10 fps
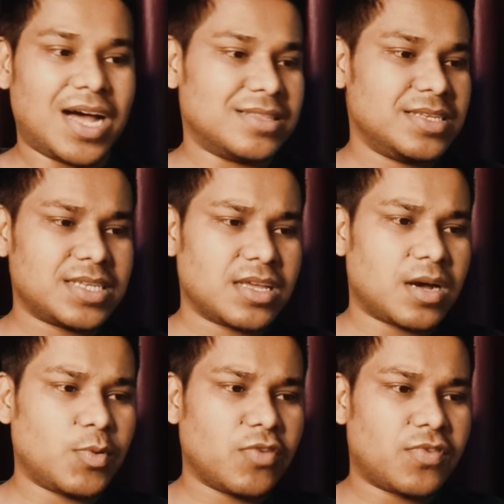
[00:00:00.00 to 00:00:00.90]
And these are the
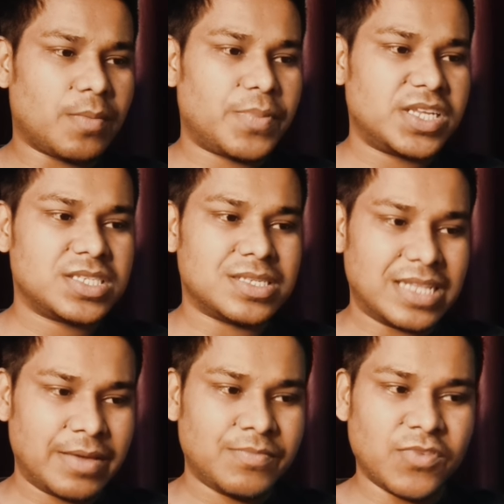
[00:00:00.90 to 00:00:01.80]
couple of companies'
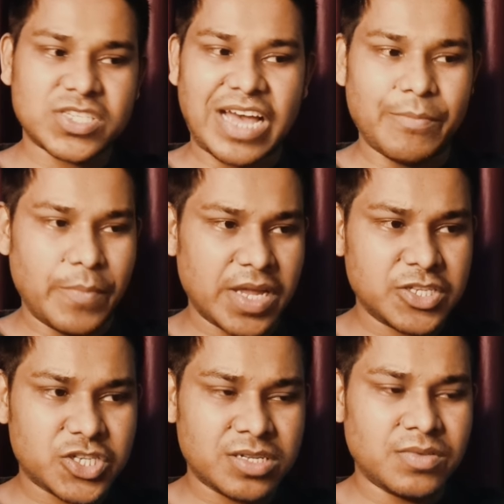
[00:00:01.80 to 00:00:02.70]
names which I have
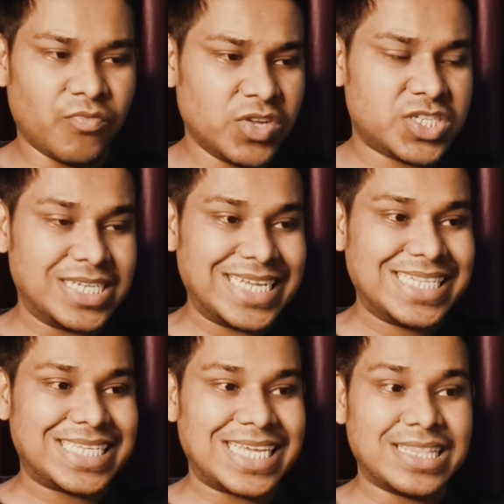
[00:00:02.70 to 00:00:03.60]
mentioned, which
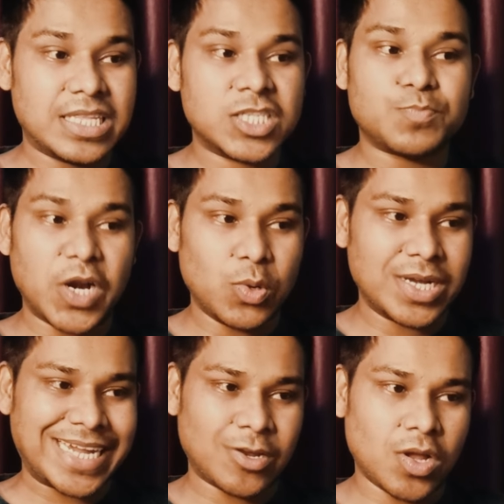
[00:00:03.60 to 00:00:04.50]
deals in this particular
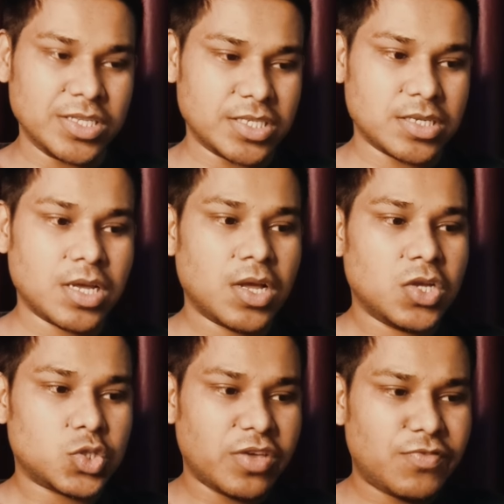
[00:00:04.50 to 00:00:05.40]
technology.
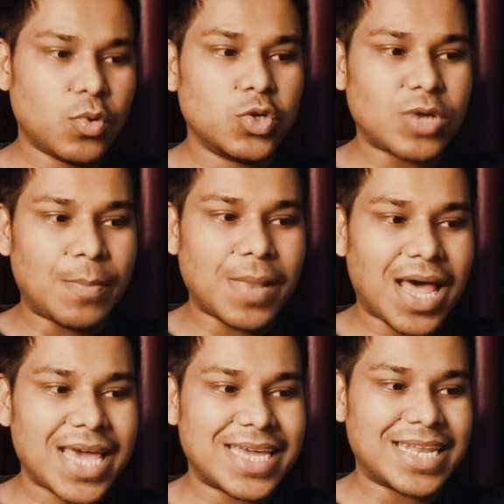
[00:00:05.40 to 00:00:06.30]
So if you're going to
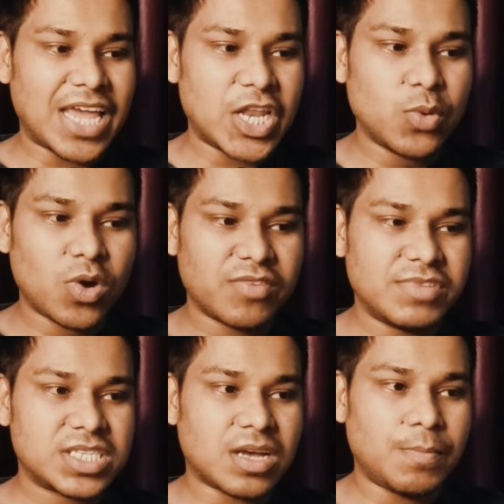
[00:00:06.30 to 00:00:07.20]
apply in any one of
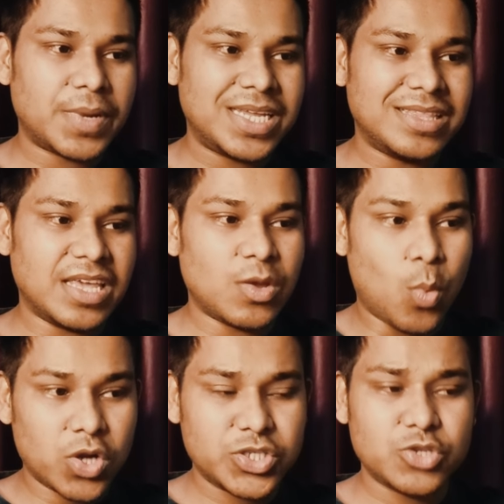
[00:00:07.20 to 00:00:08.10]
these companies, they
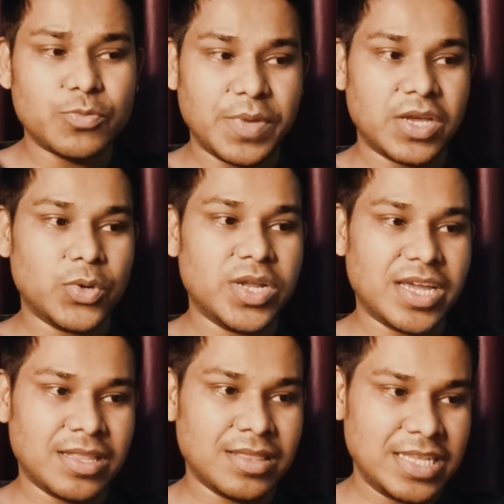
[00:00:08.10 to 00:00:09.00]
want you to be good
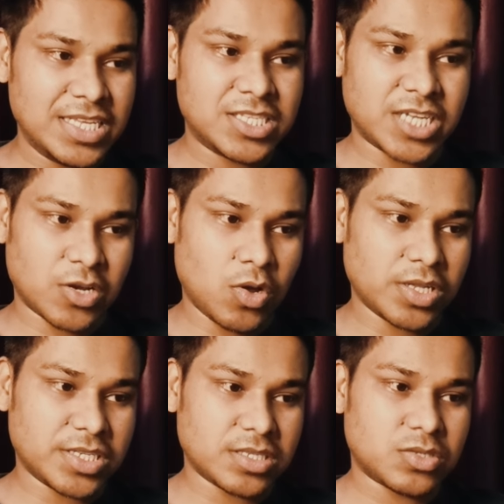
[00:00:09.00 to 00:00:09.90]
in these
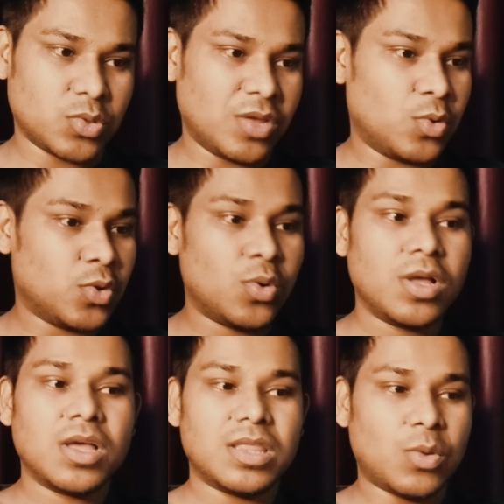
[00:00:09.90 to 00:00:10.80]
technologies. So they know,
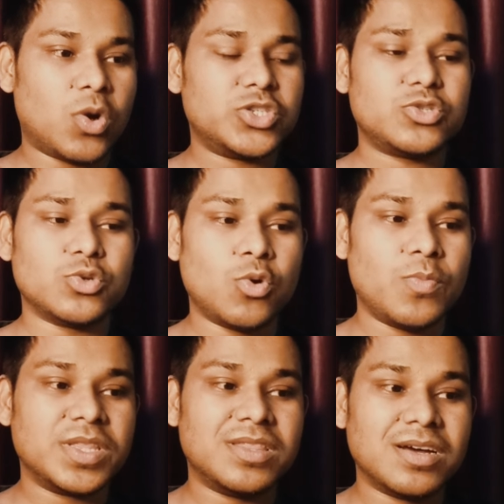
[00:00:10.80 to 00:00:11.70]
they want you to know
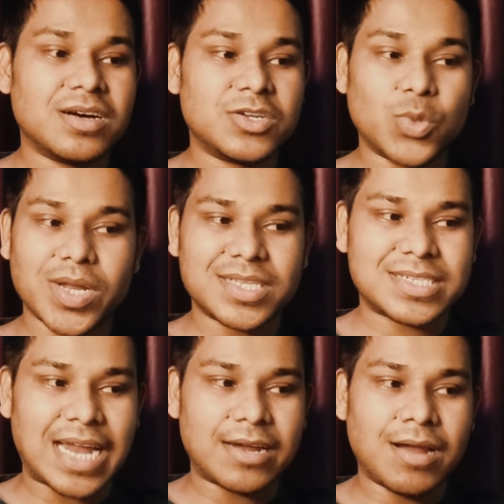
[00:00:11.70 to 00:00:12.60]
with the token
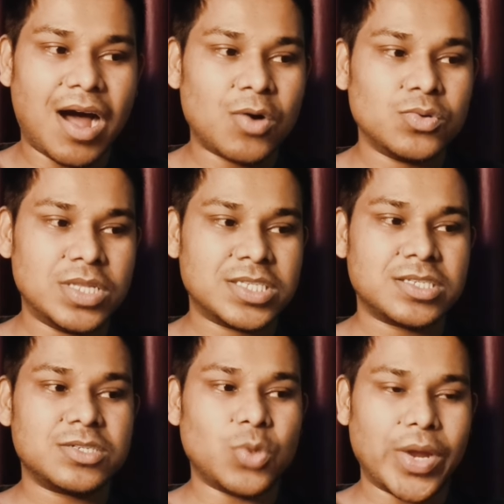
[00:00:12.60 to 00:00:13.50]
standard how
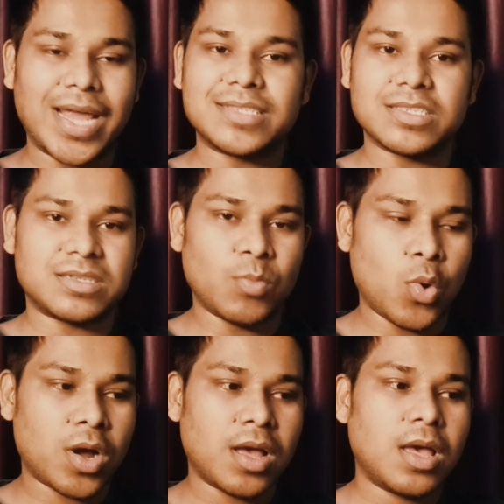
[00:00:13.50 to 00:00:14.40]
this tokenized system
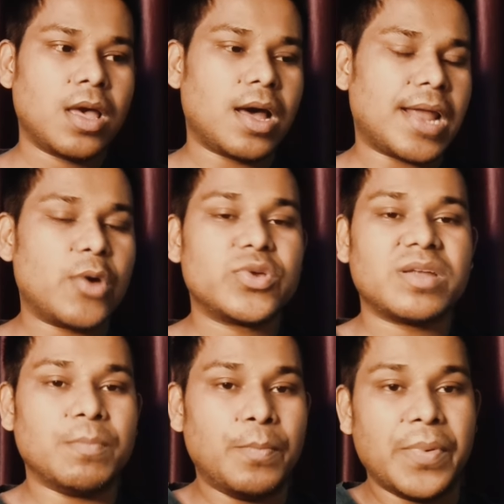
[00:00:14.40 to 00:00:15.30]
works and how you
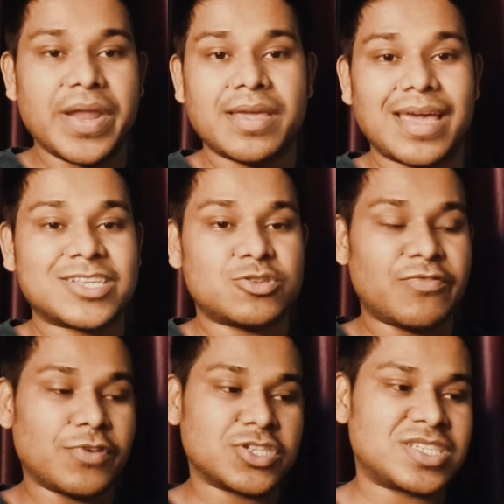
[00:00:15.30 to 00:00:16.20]
can bring extra
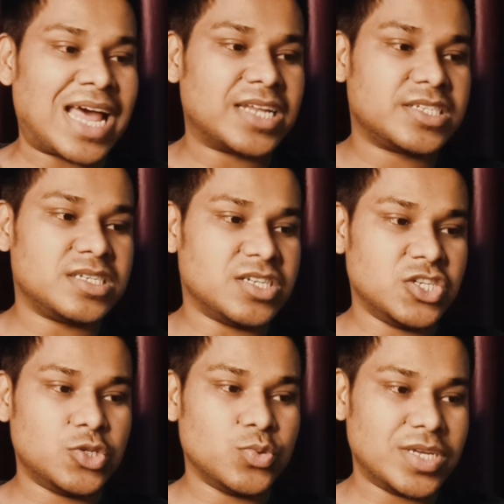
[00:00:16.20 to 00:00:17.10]
functionality
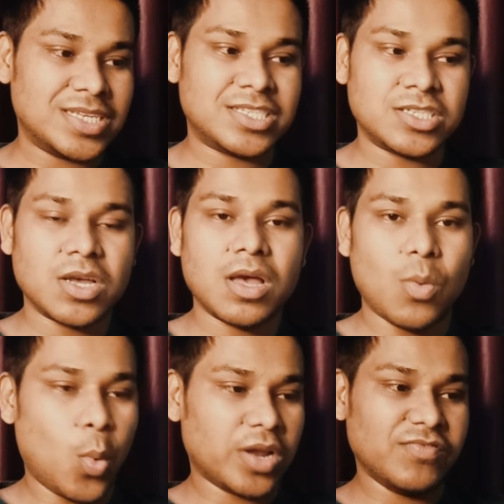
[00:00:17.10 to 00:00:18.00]
into each
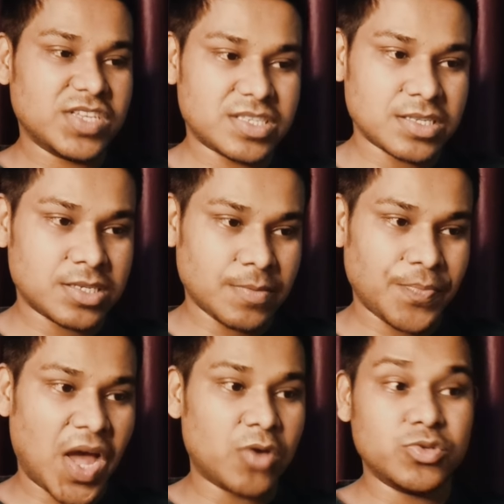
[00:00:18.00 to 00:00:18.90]
one of these
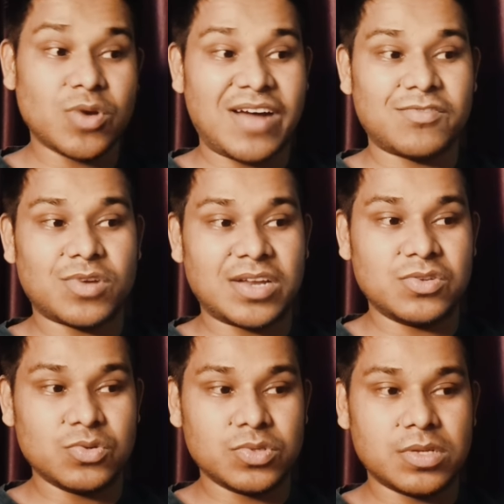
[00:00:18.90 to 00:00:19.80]
systems, how you have
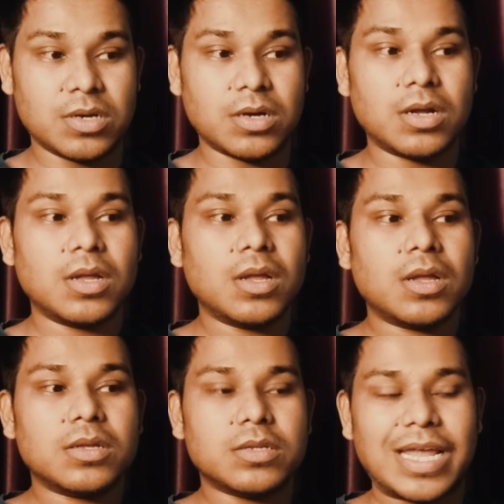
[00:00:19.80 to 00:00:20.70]
can use the
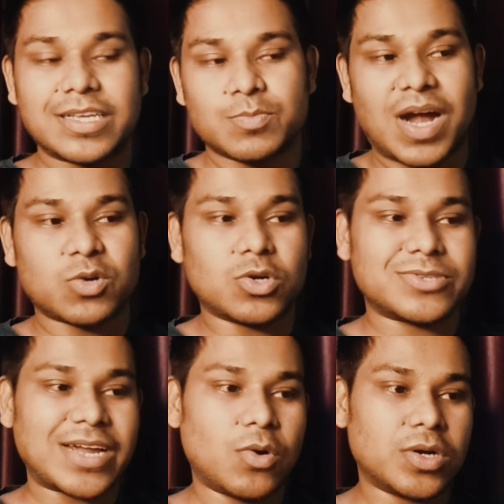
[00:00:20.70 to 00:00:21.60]
like smart
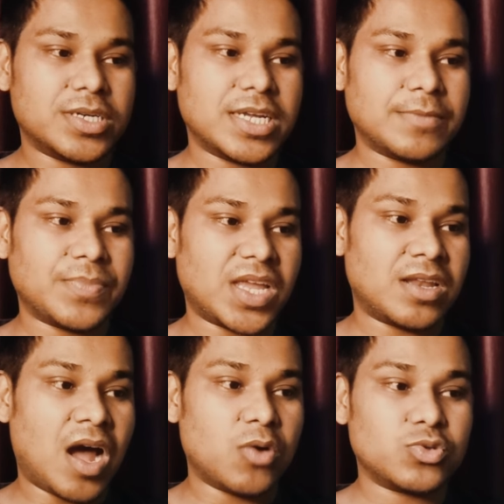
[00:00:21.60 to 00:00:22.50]
contract auditing,
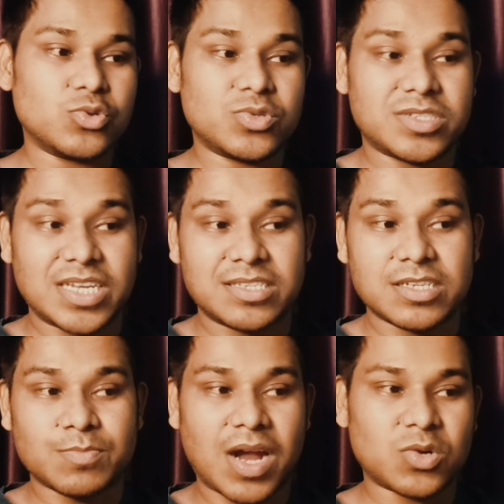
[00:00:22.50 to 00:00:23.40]
then how to test the
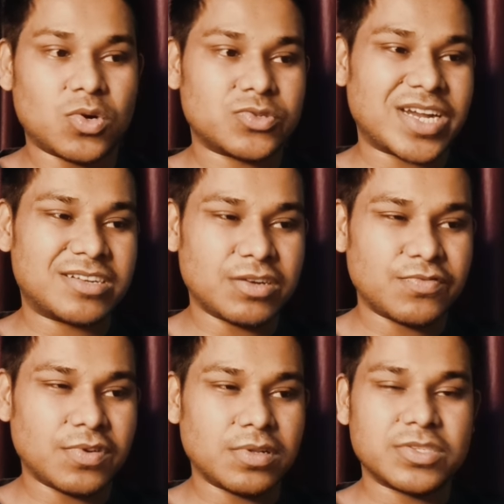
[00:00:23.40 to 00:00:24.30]
smart contract
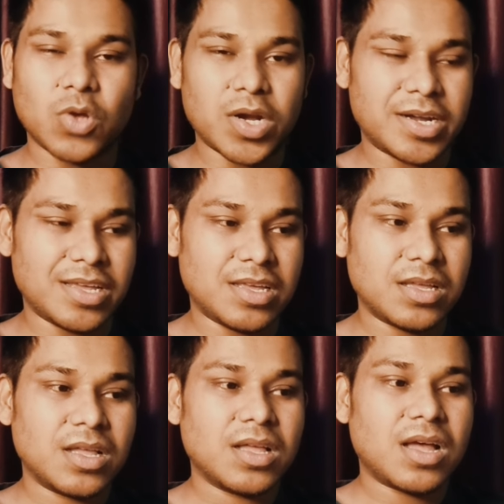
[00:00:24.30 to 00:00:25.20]
Truffle, Solidity,
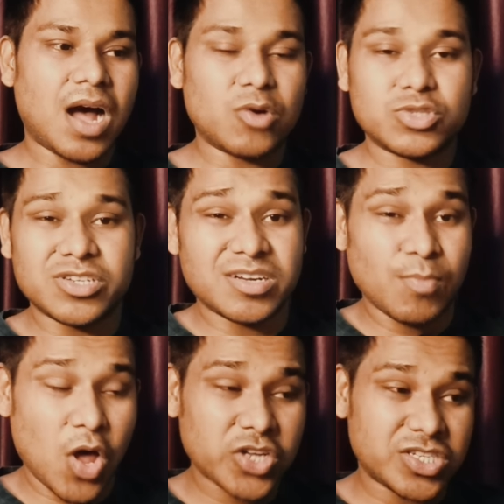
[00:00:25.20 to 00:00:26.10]
how to create a
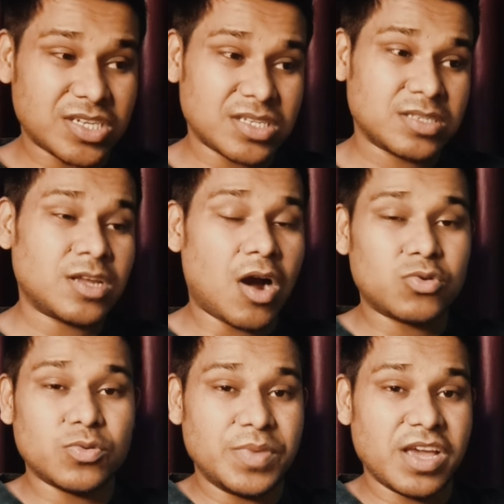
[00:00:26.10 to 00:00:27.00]
blockchains, how
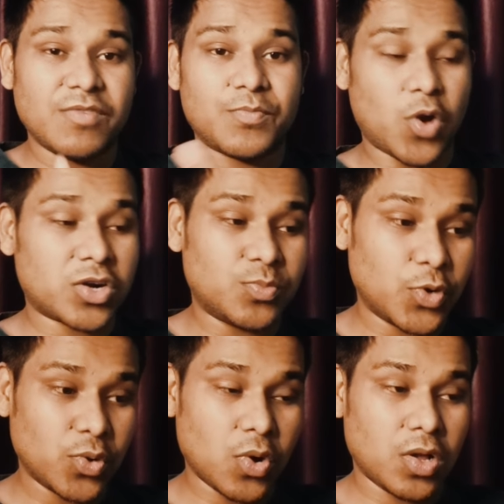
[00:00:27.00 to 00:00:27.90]
to behave pro
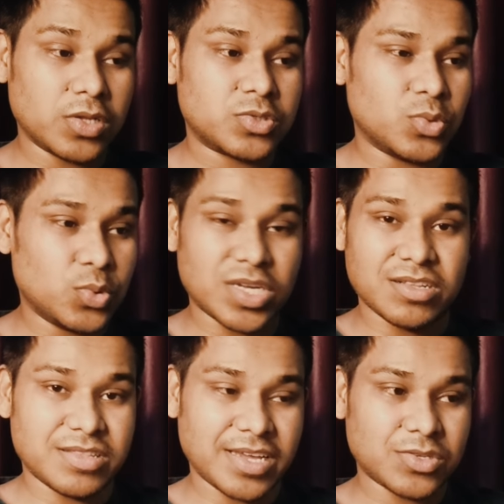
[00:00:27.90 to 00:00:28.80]
protocols. So those are
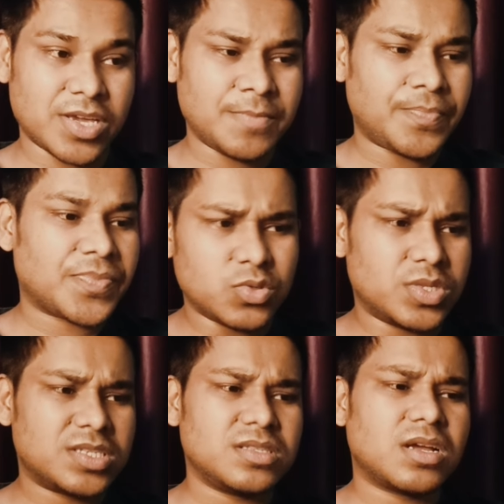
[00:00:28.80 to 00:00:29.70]
the things, okay? So
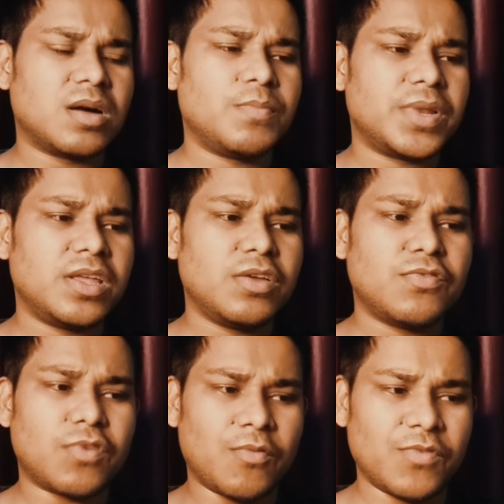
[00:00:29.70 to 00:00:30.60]
this is the company
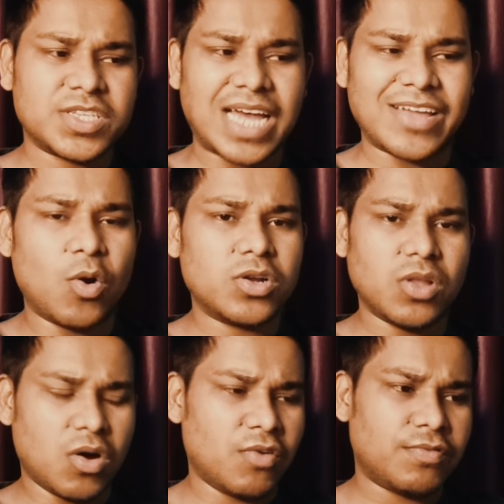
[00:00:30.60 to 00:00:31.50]
from which I got
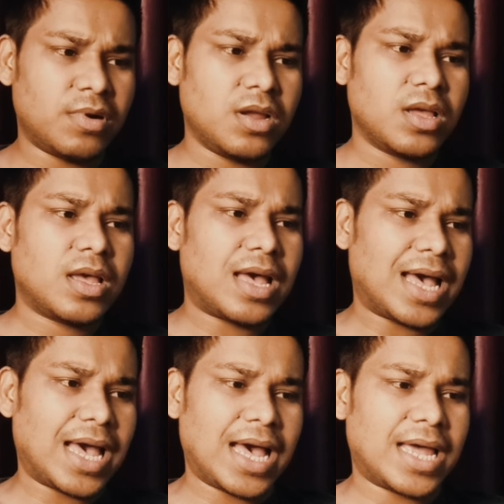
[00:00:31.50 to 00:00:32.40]
the offer
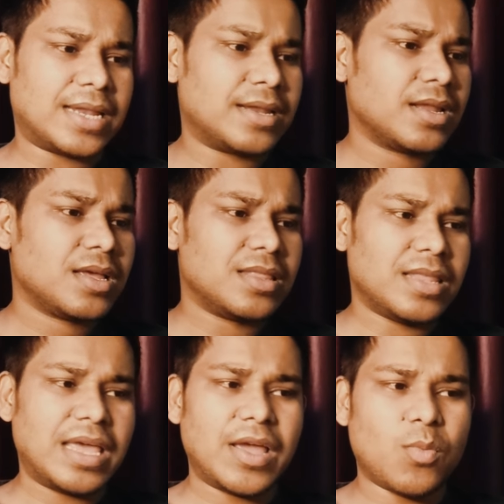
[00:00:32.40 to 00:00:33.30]
and
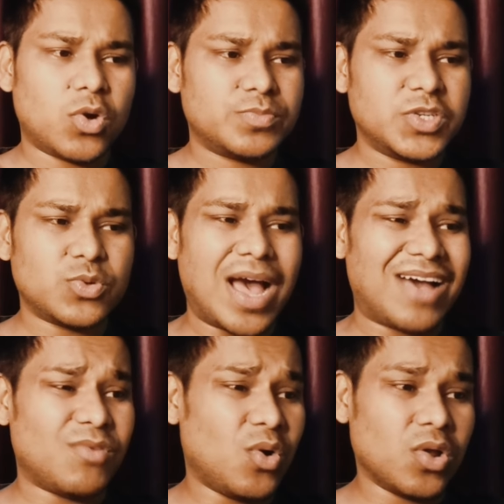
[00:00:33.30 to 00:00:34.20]
they want me to
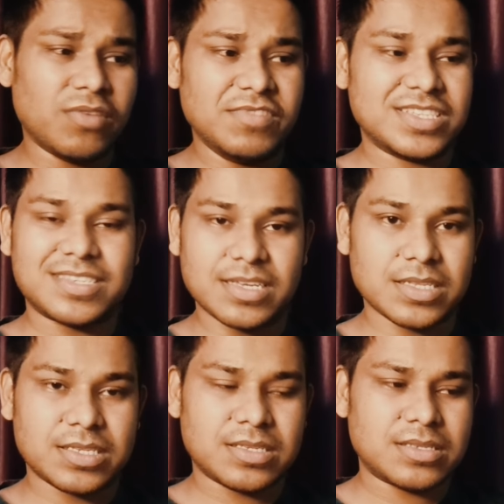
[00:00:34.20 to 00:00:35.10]
have all of these
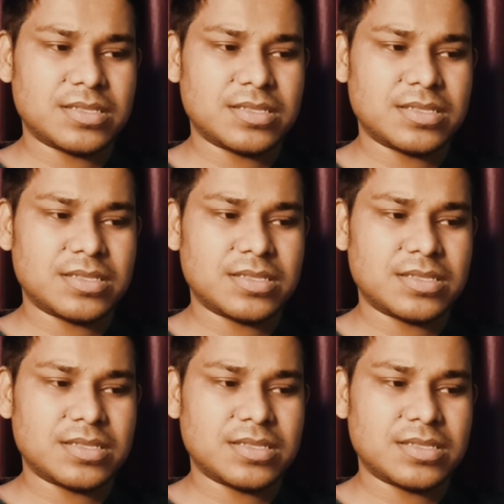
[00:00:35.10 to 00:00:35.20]
skills.